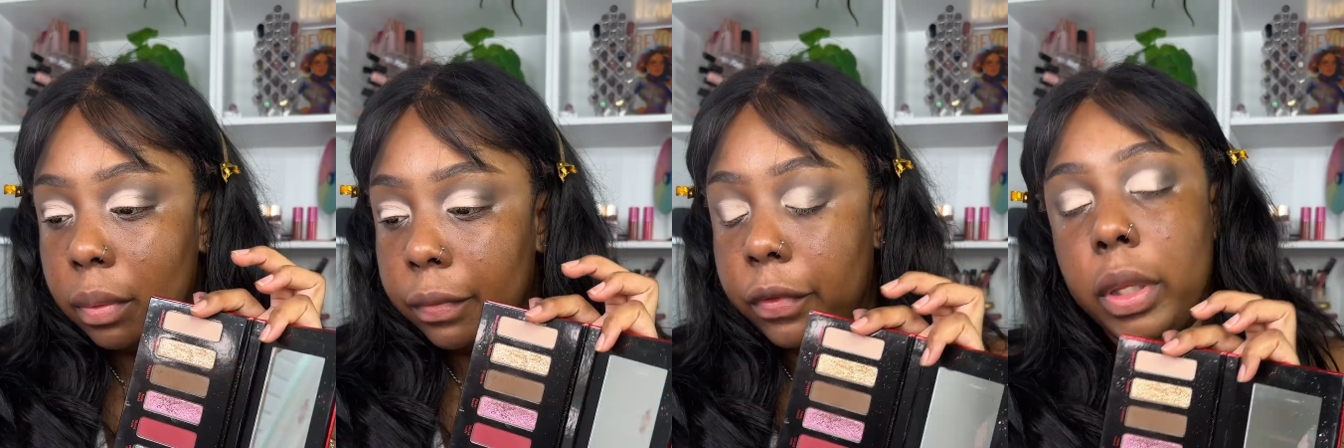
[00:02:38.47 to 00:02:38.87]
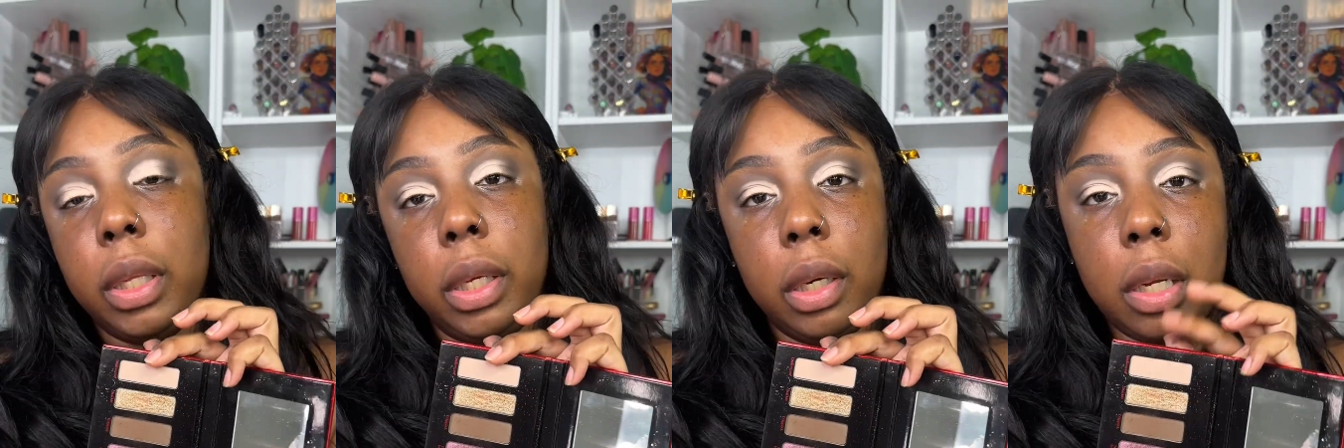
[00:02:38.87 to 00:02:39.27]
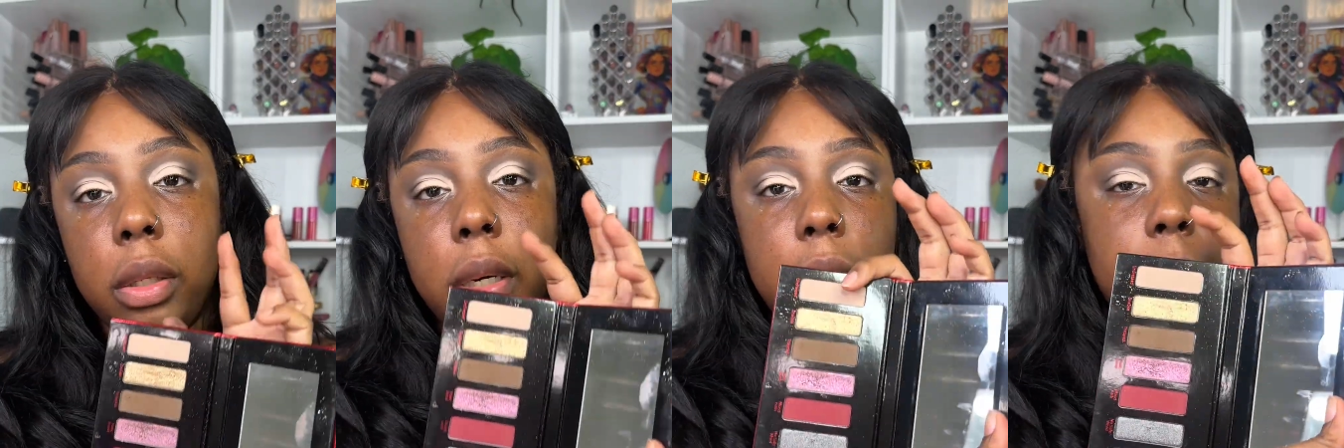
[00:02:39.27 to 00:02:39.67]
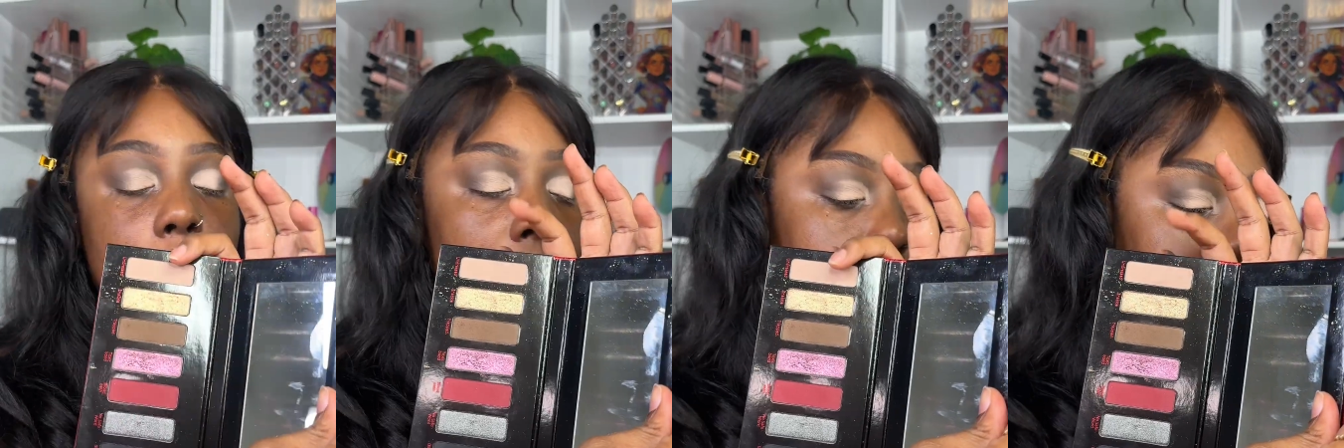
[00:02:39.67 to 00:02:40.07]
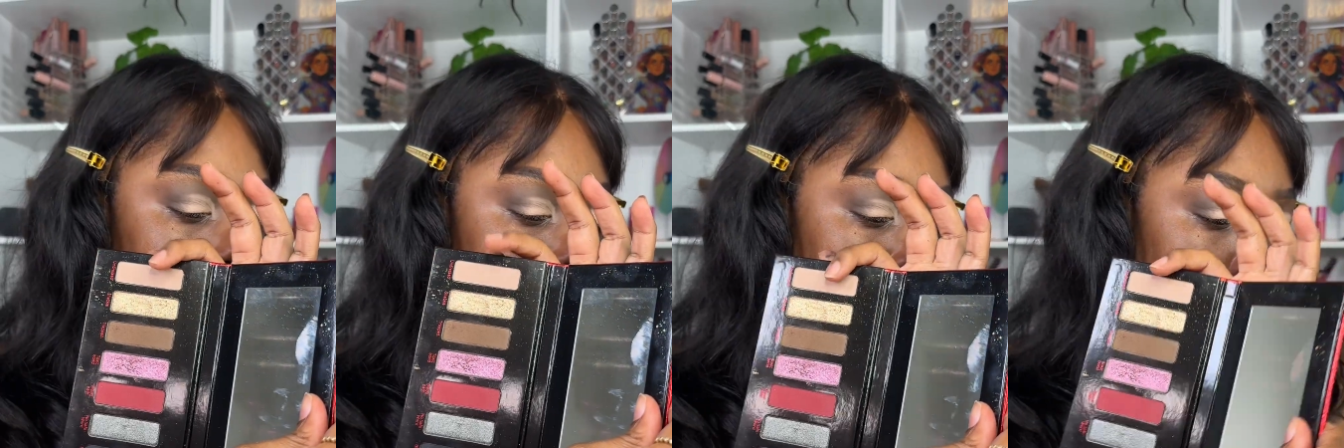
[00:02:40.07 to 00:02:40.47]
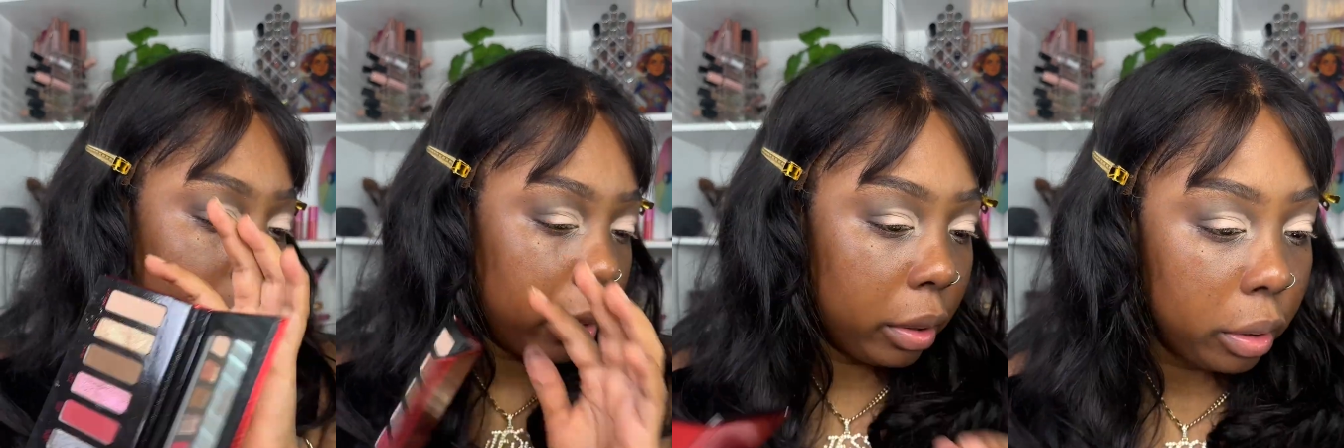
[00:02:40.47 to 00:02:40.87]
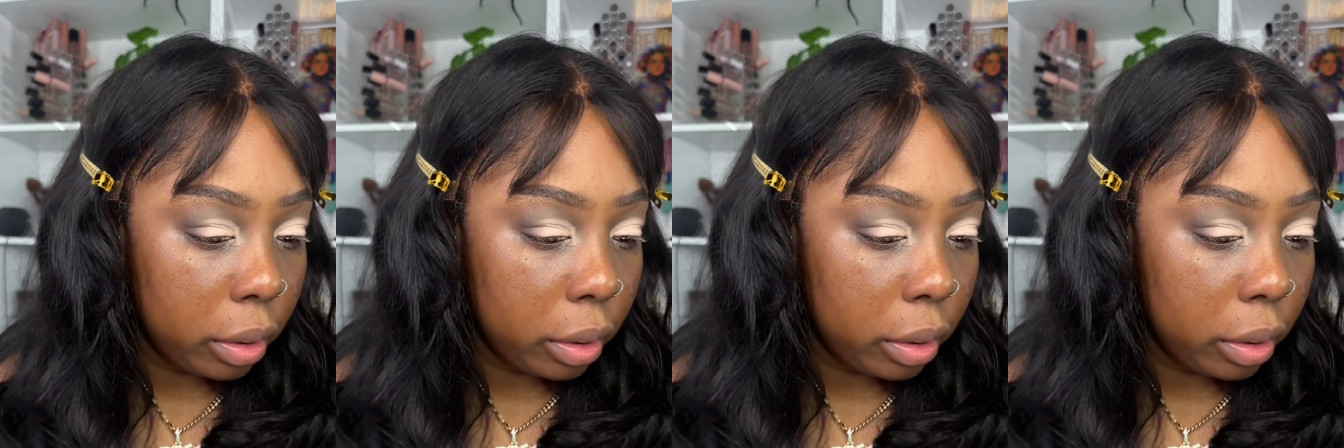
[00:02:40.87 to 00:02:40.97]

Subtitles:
For the lid color, I am going to use this one right here.